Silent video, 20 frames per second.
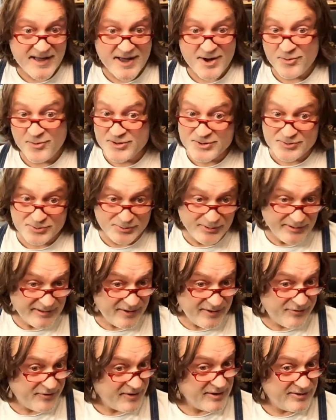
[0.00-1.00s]
was really
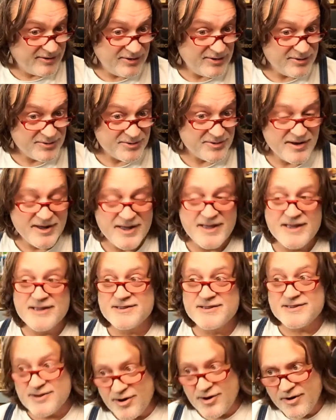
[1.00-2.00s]
fun too.
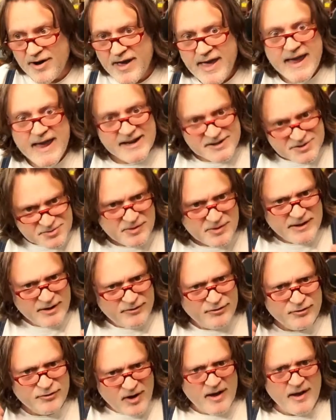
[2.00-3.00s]
So it's really
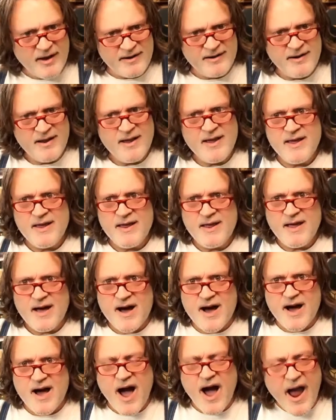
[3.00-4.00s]
fun.
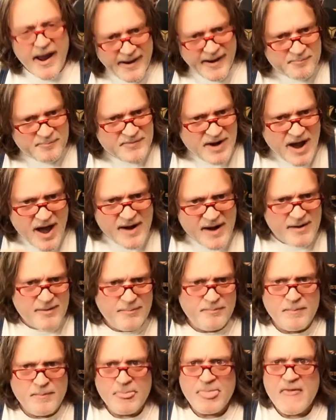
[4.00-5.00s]
I am not a
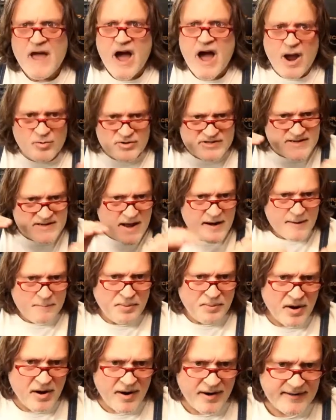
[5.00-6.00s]
I was not a
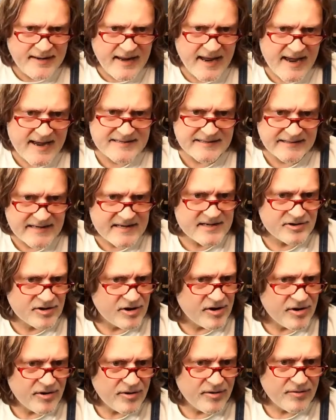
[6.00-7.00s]
podcast listener,
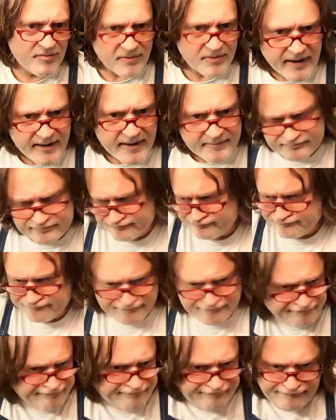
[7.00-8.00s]
right?
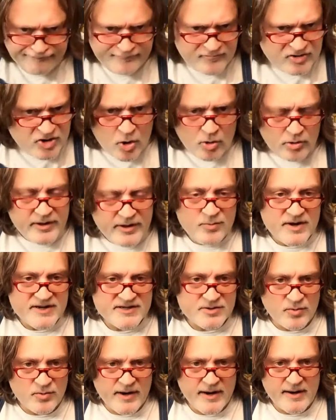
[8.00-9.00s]
Totally
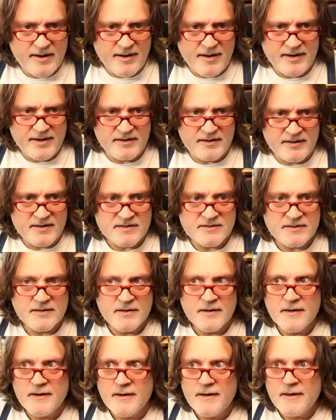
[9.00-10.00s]
wasn't when I got into this,
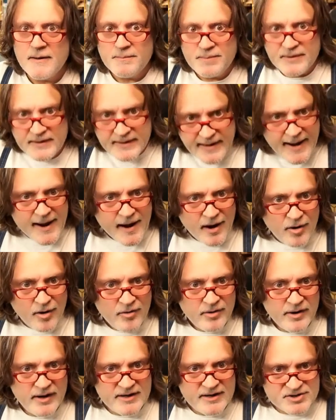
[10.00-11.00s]
but
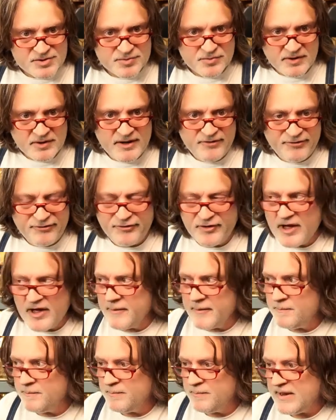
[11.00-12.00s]
now it's really
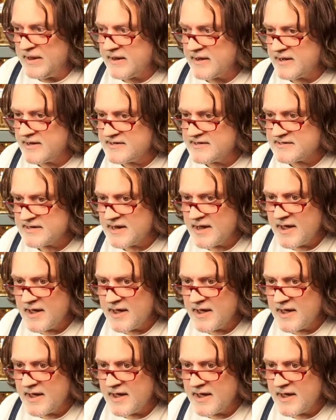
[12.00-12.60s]
fun because